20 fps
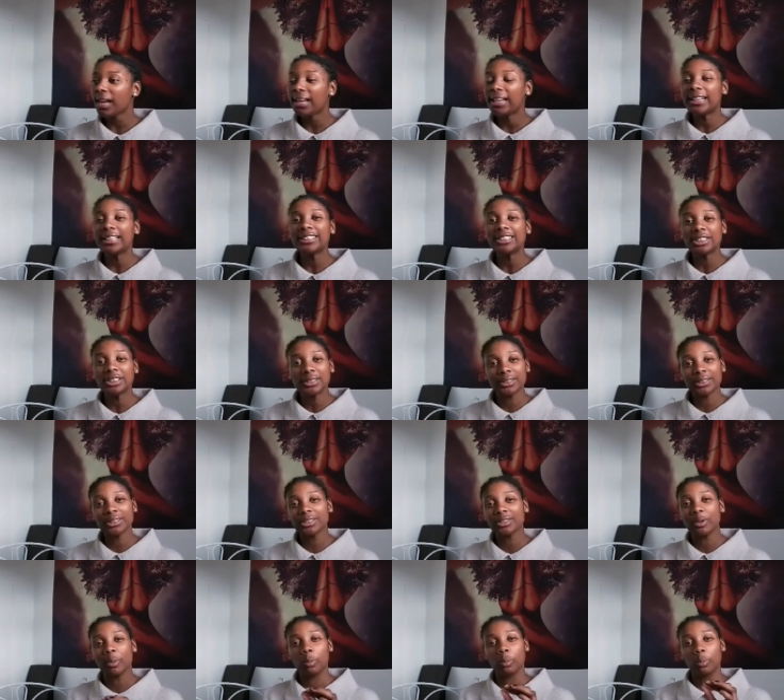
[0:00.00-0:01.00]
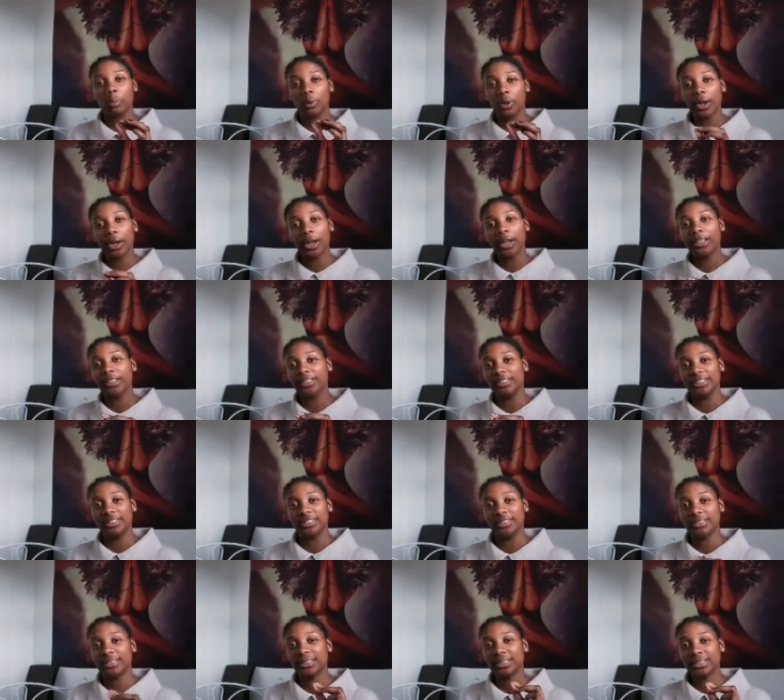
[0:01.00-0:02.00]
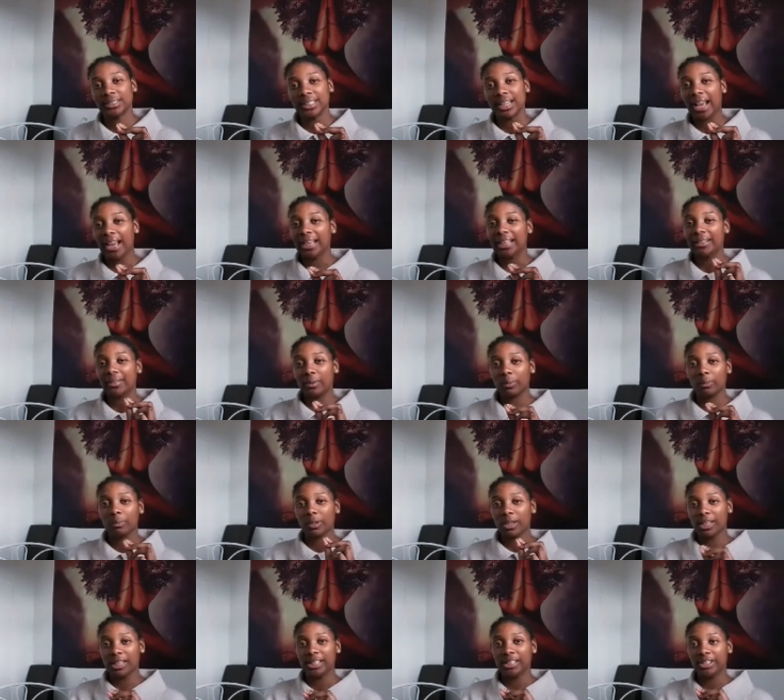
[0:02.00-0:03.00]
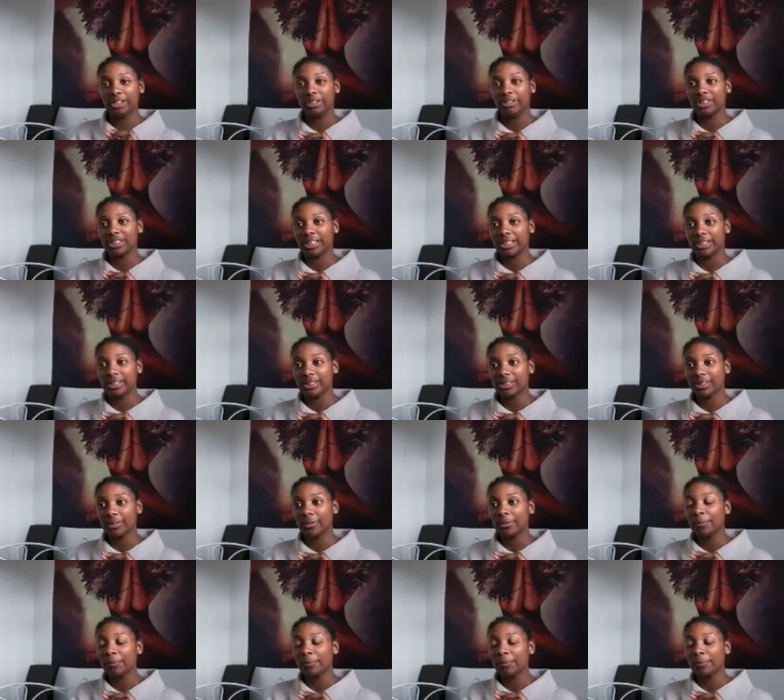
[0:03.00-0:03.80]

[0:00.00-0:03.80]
it's just the words that he uses,